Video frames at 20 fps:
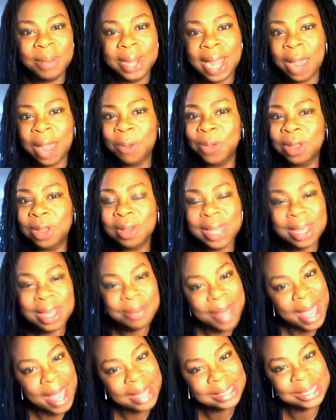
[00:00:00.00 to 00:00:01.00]
and I will
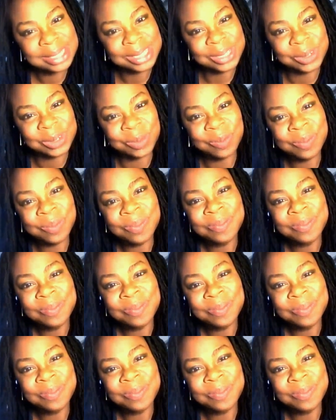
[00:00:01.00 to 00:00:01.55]
get back to you.